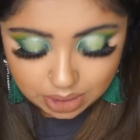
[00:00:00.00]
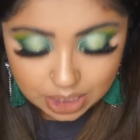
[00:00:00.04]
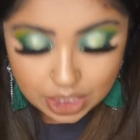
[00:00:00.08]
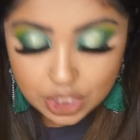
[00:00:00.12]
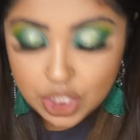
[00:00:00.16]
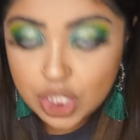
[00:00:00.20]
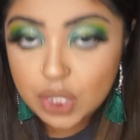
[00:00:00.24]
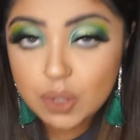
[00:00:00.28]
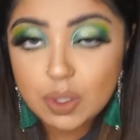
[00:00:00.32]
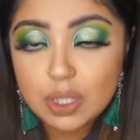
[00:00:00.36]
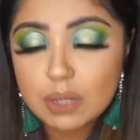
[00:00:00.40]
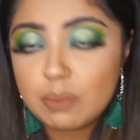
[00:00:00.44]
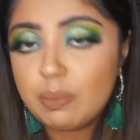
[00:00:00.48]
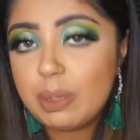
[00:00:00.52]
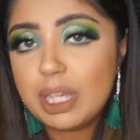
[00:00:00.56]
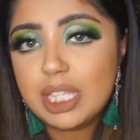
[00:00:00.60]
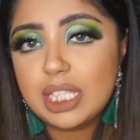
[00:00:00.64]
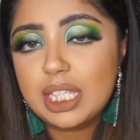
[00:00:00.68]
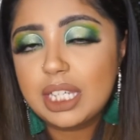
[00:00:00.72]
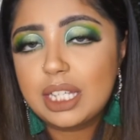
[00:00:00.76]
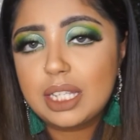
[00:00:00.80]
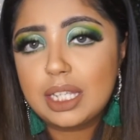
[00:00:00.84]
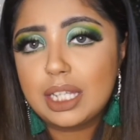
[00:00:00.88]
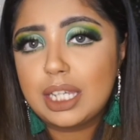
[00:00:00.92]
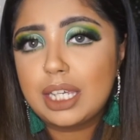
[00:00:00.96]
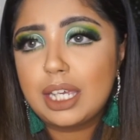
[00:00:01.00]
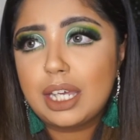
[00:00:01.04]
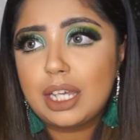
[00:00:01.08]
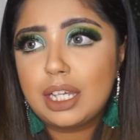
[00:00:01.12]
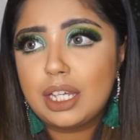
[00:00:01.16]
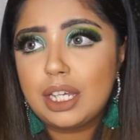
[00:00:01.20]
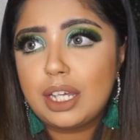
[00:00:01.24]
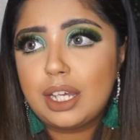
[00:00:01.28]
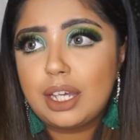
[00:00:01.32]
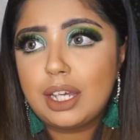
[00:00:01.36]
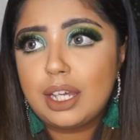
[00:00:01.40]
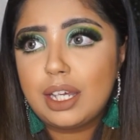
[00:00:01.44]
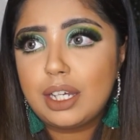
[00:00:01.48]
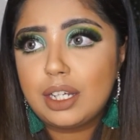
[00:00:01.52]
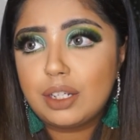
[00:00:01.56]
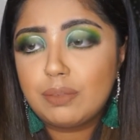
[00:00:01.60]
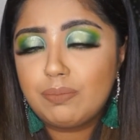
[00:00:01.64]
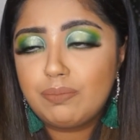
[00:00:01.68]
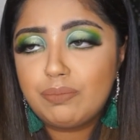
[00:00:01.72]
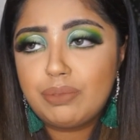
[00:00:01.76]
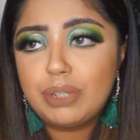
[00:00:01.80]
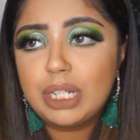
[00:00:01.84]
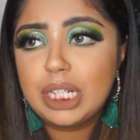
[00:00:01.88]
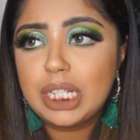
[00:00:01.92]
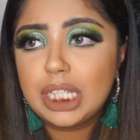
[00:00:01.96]
she was basically a
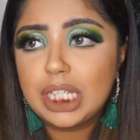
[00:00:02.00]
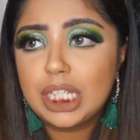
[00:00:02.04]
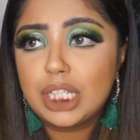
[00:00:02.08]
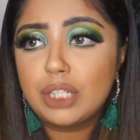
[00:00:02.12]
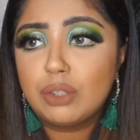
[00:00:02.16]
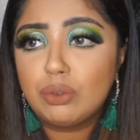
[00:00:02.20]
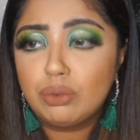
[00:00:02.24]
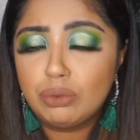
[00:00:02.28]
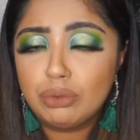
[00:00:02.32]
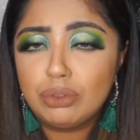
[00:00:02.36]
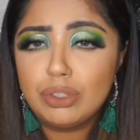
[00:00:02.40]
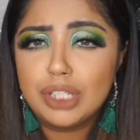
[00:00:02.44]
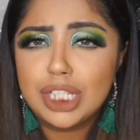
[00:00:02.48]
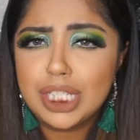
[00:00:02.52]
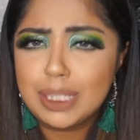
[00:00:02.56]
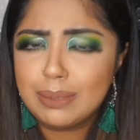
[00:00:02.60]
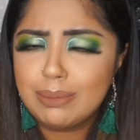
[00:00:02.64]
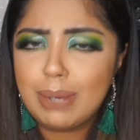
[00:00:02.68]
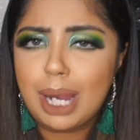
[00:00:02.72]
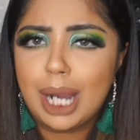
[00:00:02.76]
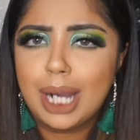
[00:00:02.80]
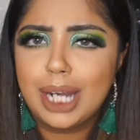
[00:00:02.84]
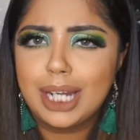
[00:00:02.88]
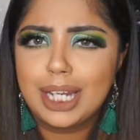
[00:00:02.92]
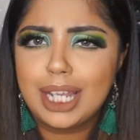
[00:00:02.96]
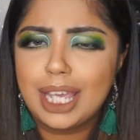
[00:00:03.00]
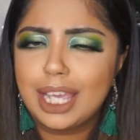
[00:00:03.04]
pretty cool, smart,